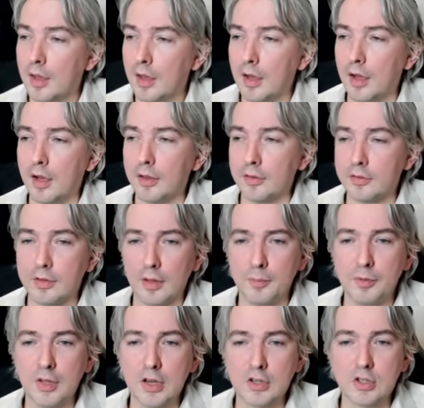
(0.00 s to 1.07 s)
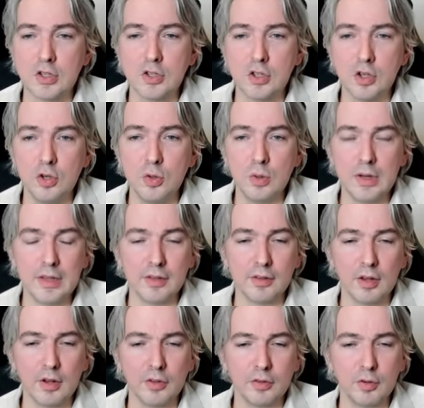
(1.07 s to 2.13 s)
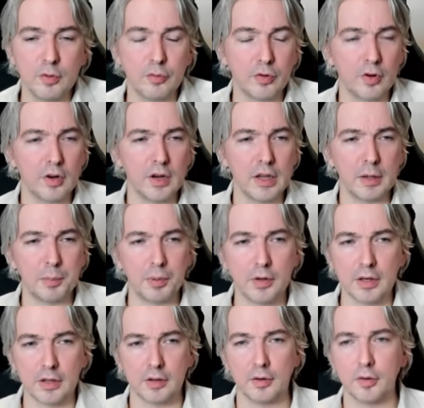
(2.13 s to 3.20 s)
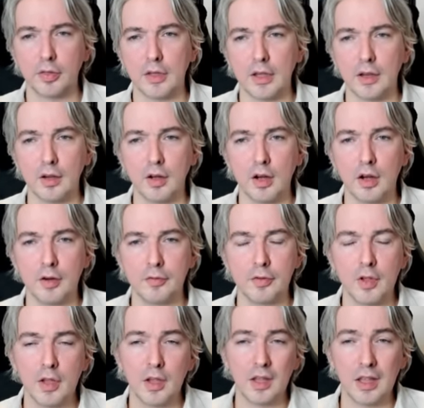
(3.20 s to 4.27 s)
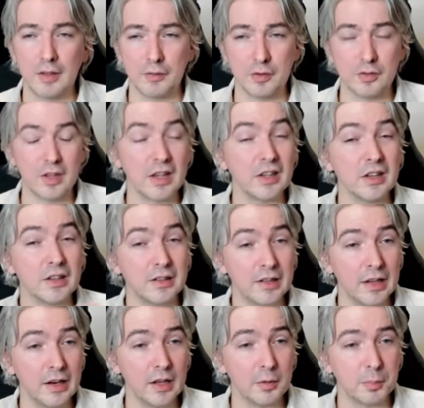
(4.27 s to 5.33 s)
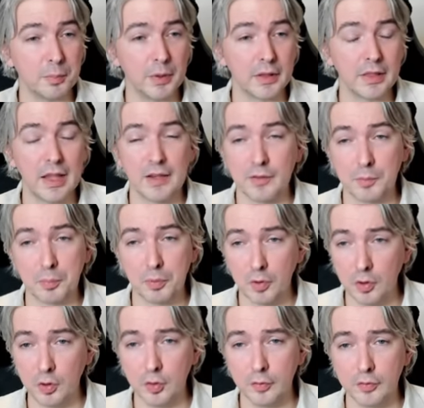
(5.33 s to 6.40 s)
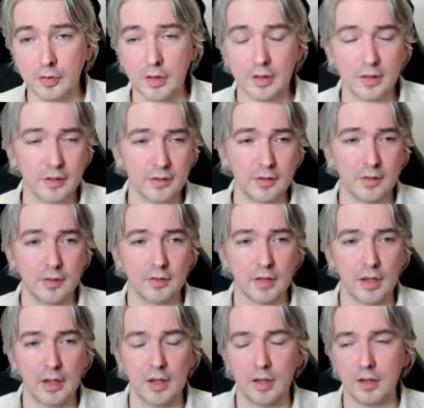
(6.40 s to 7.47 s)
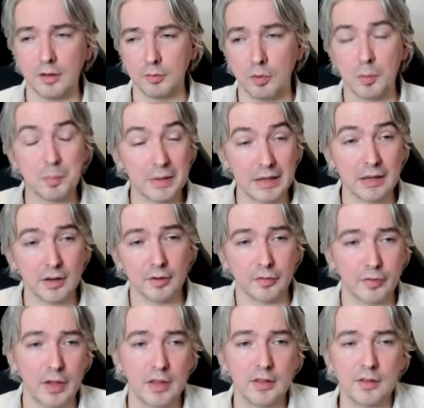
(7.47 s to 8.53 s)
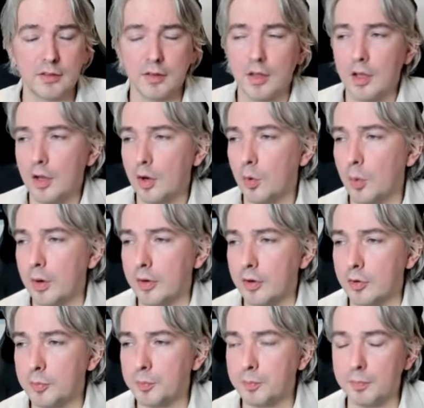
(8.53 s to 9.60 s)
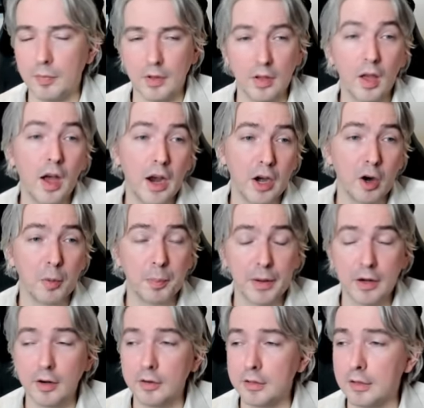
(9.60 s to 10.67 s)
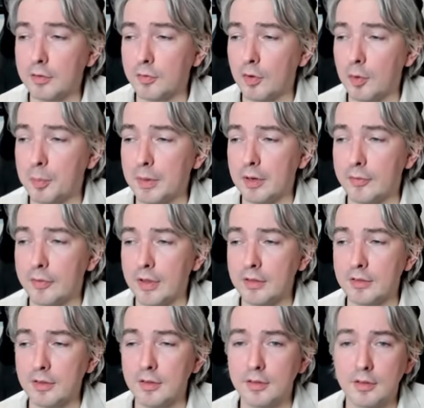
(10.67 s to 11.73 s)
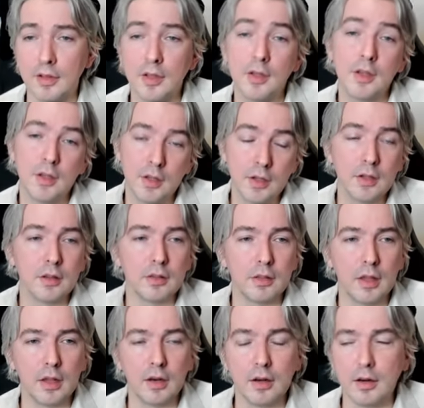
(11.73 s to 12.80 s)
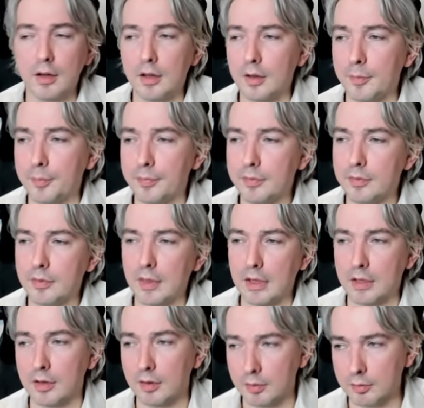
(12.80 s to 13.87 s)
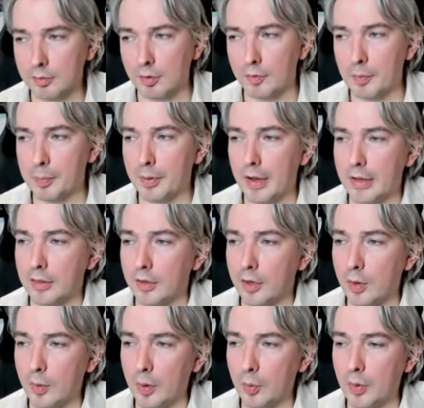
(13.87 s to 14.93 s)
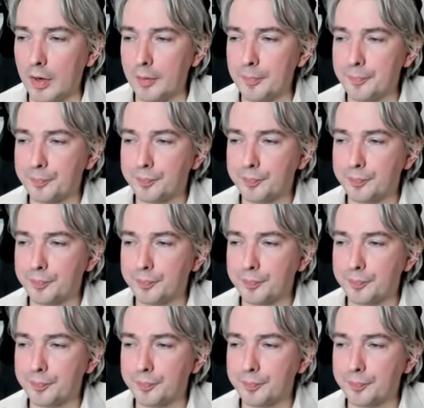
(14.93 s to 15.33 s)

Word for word: Uh, subsection 2 is also for a particular thing of if they're saying you did it, but they haven't proved that this is a repeat offense, where there's higher penalties for repeat offenses, then uh, they can sort of apply the lower one.